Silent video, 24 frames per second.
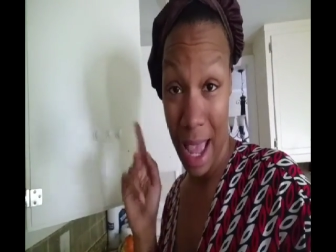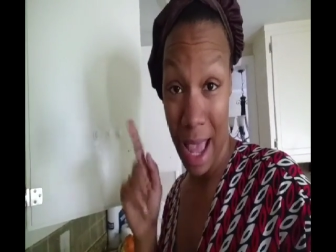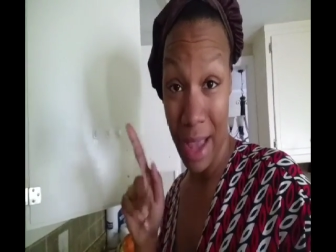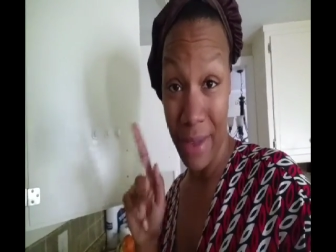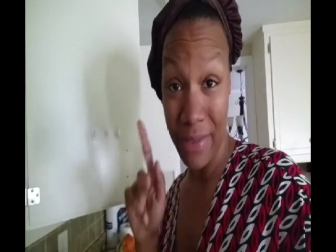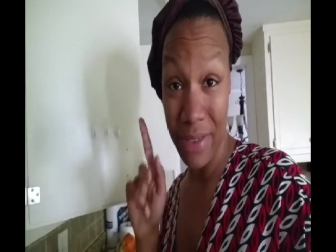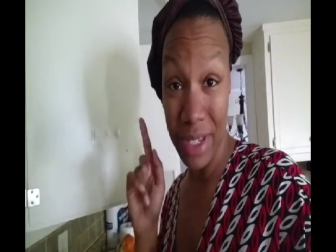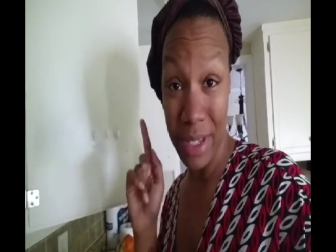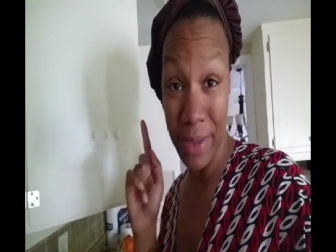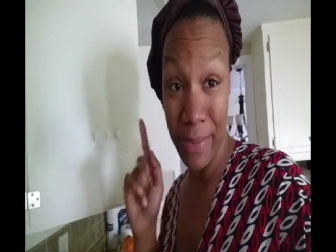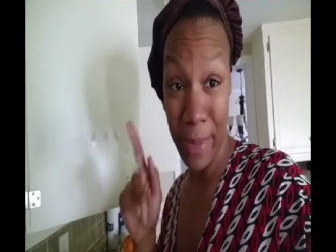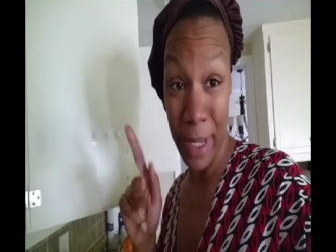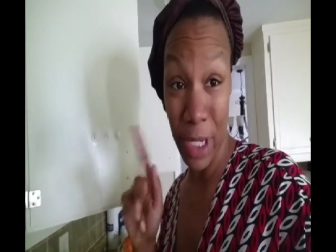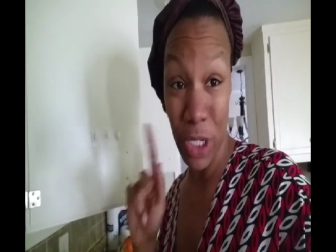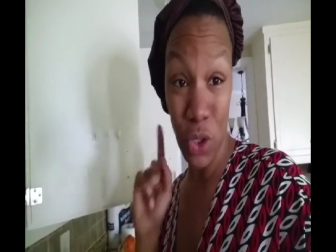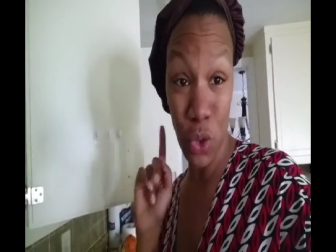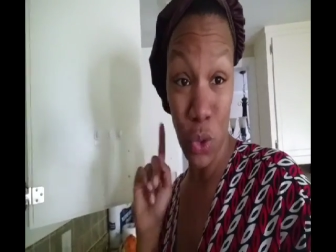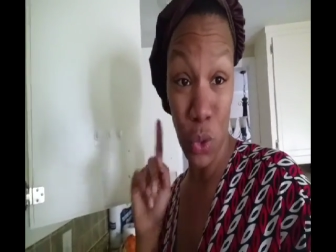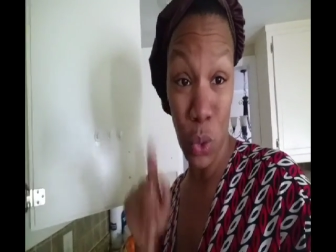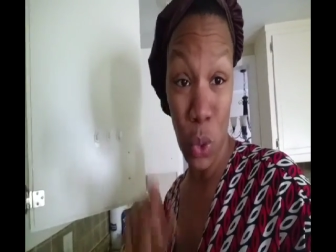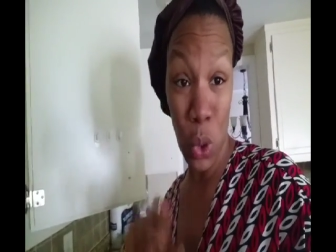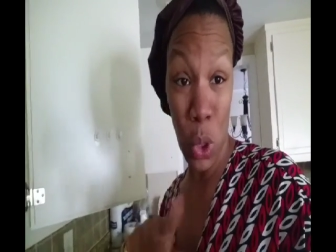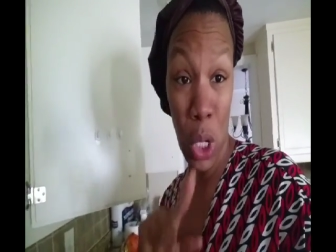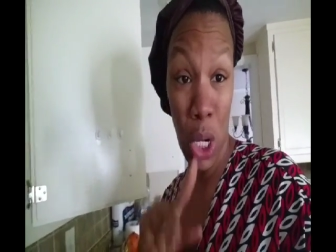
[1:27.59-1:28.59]
Have to make
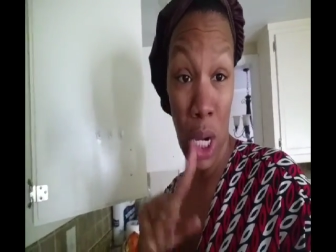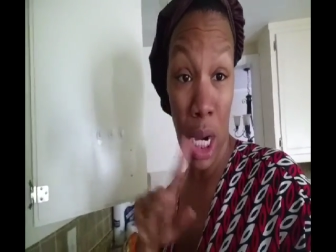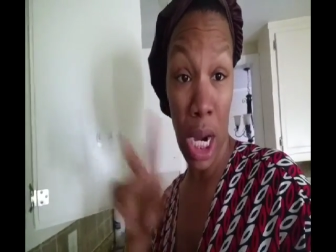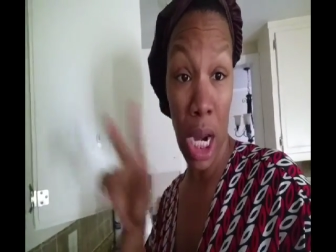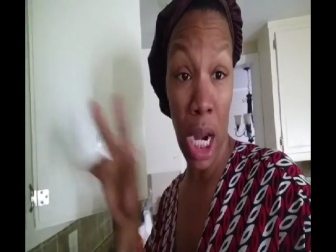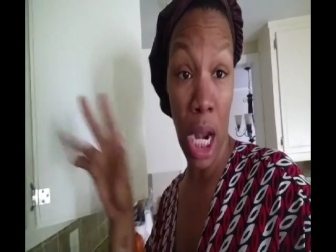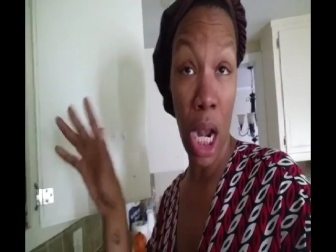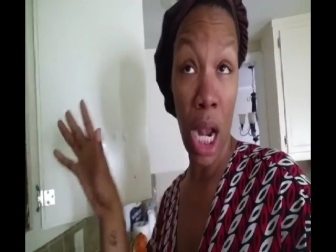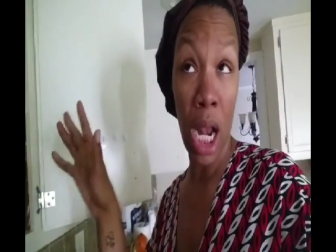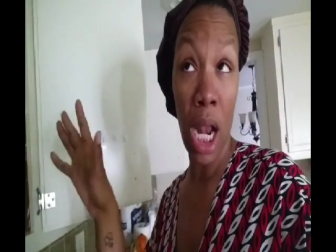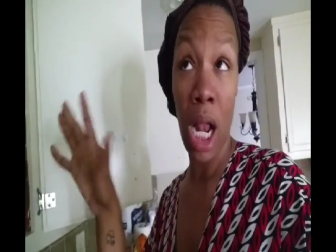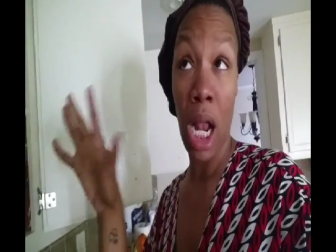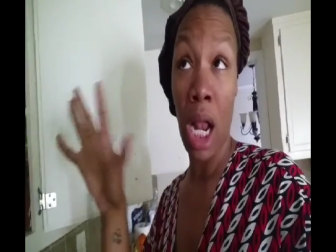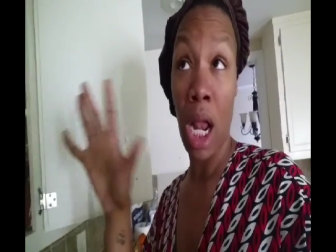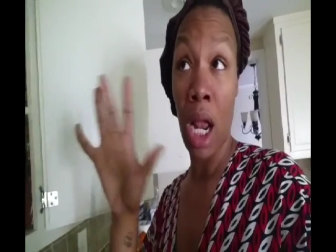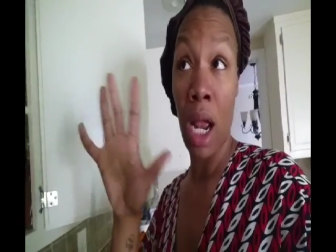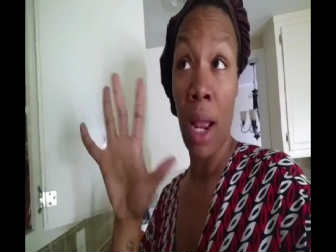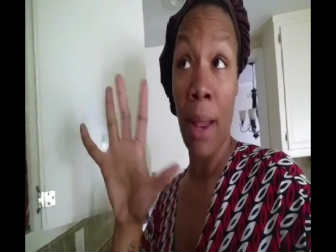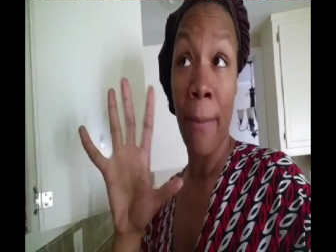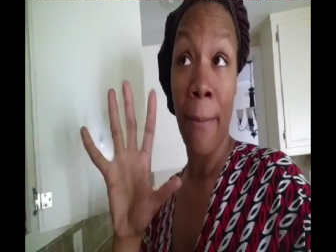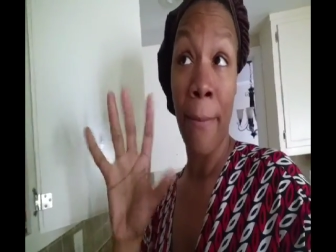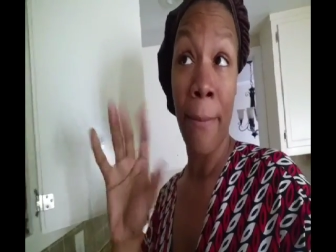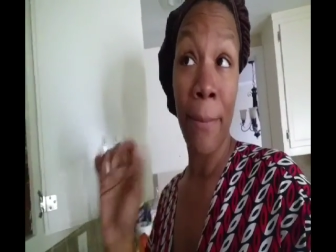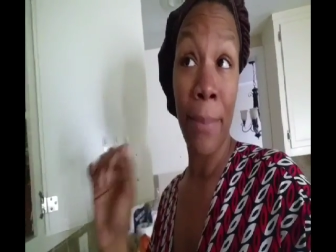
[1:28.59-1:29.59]
sure
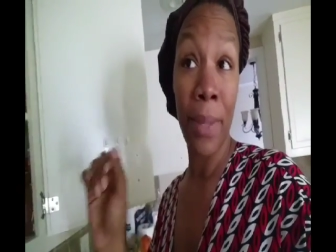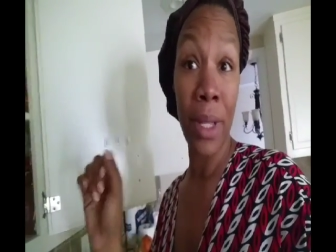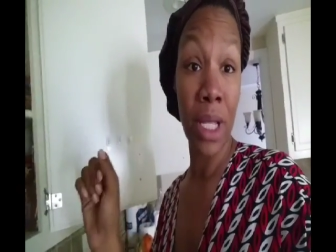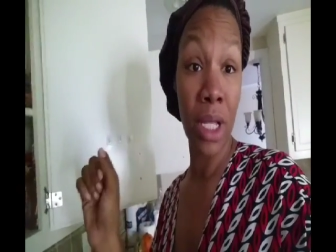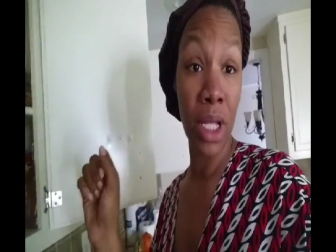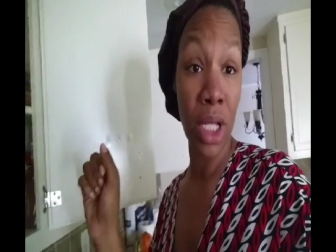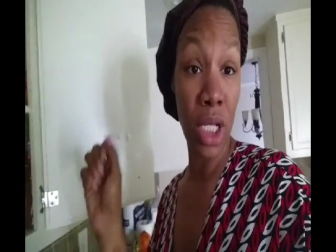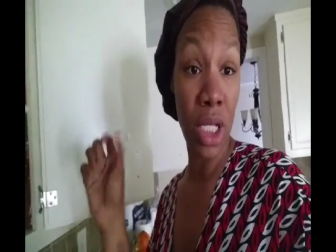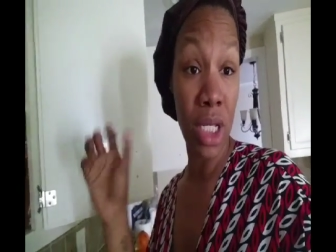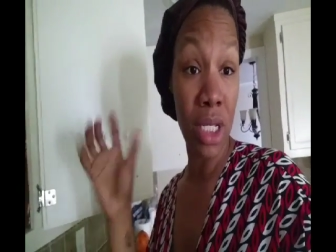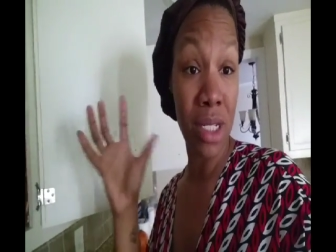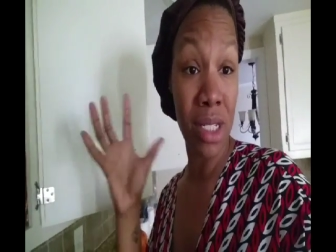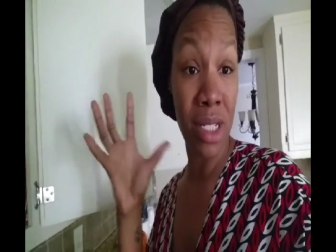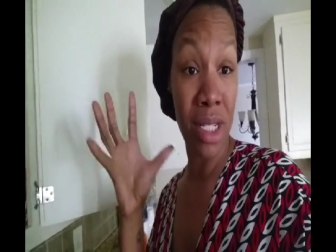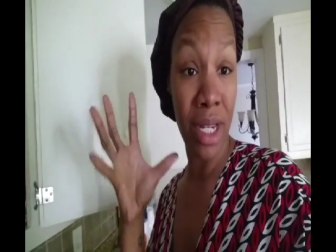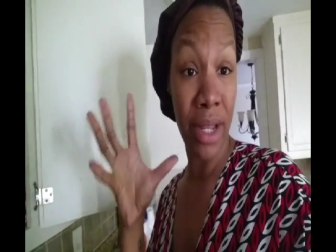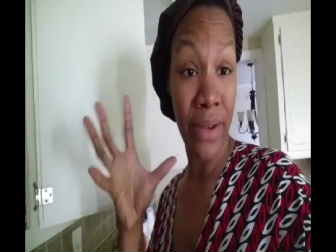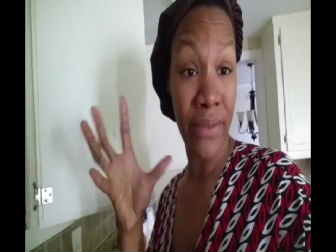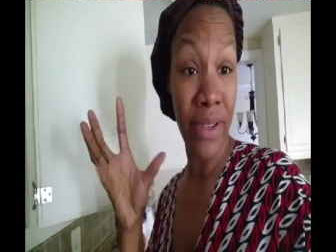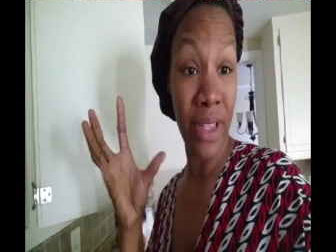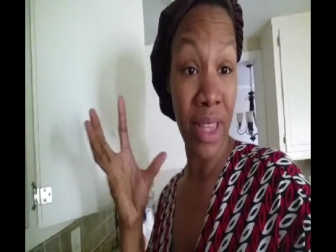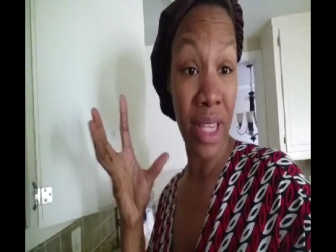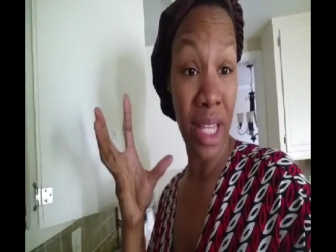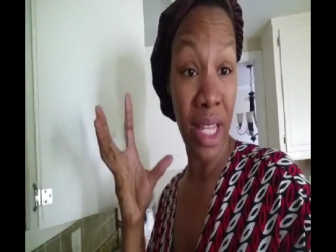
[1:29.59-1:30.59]
bills
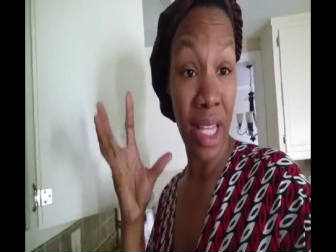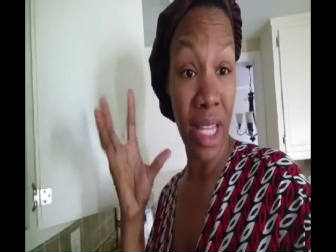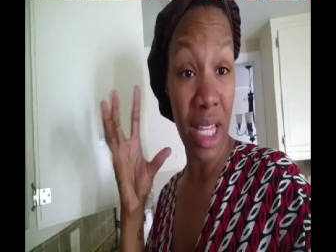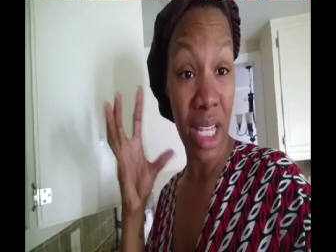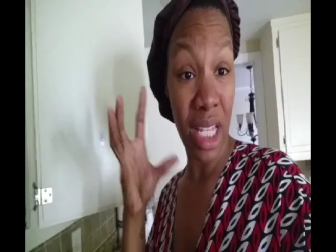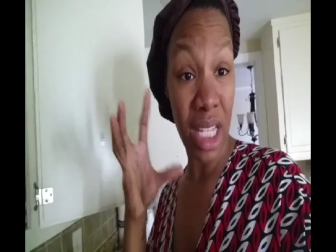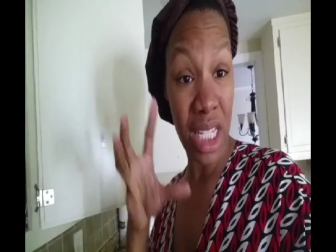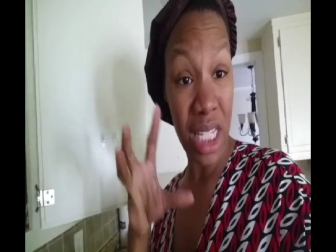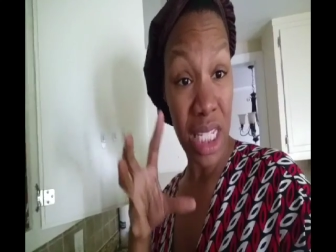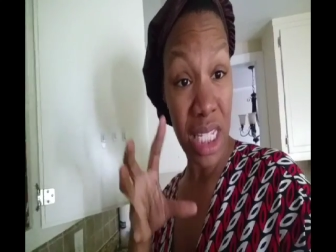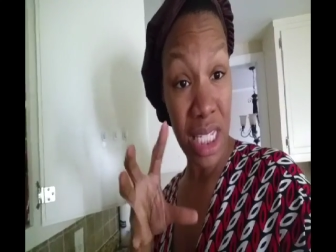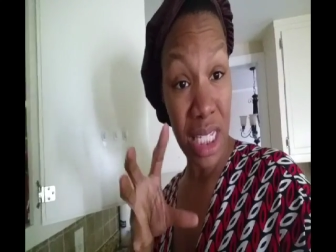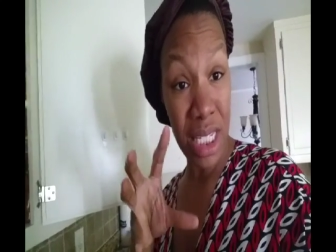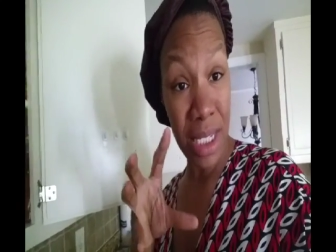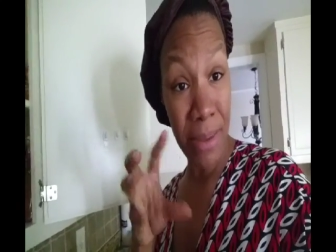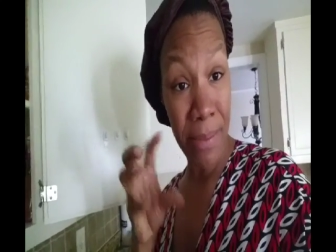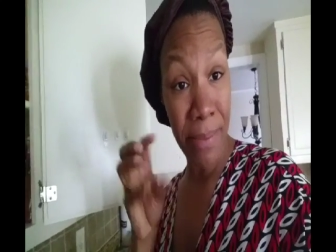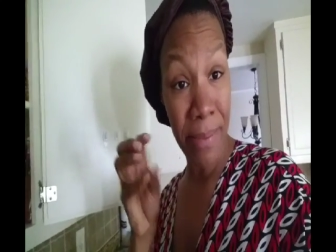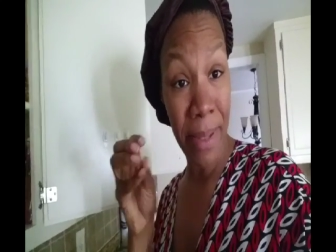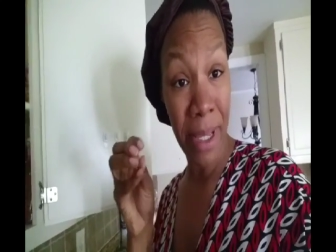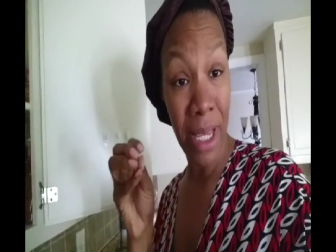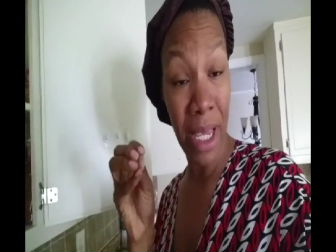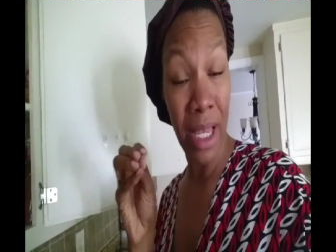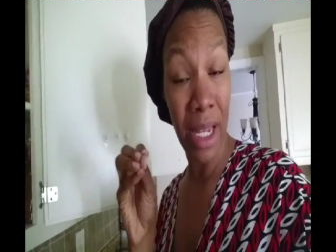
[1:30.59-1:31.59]
and everything is
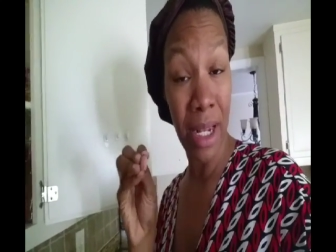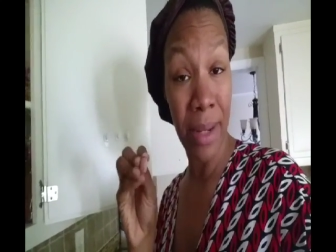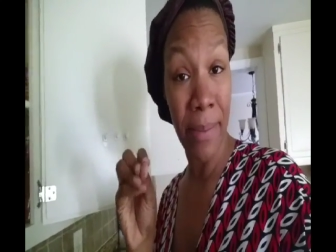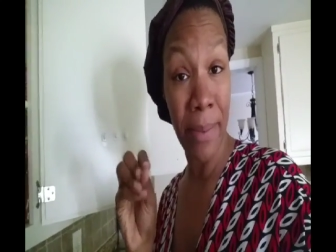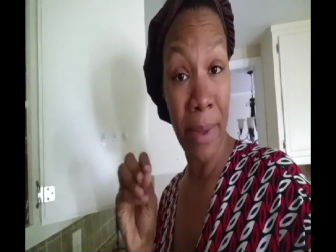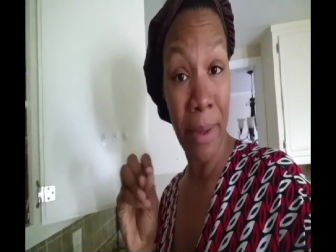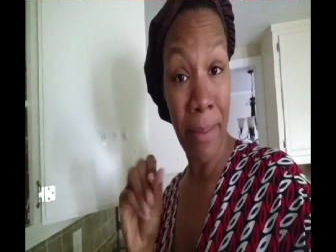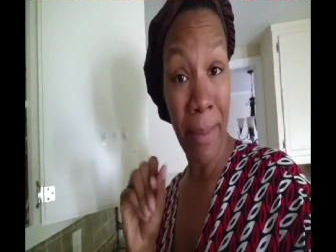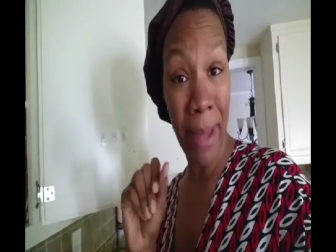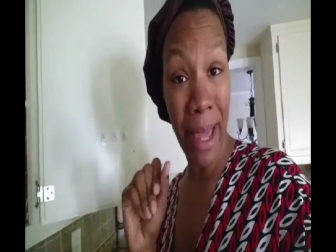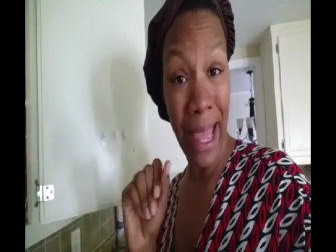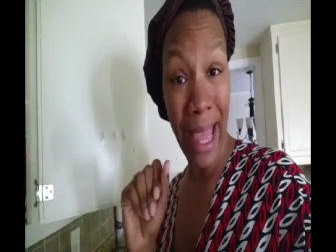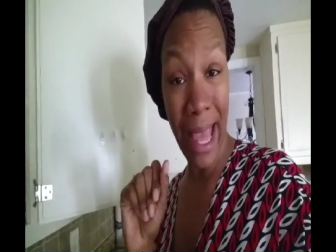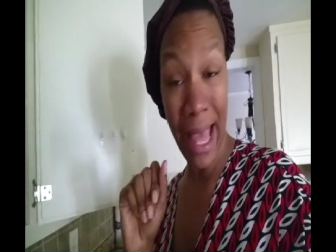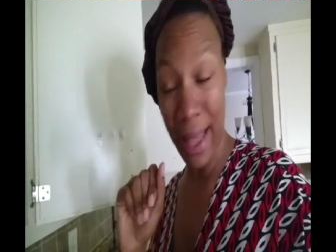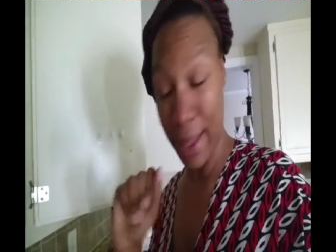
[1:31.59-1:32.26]
paid up in my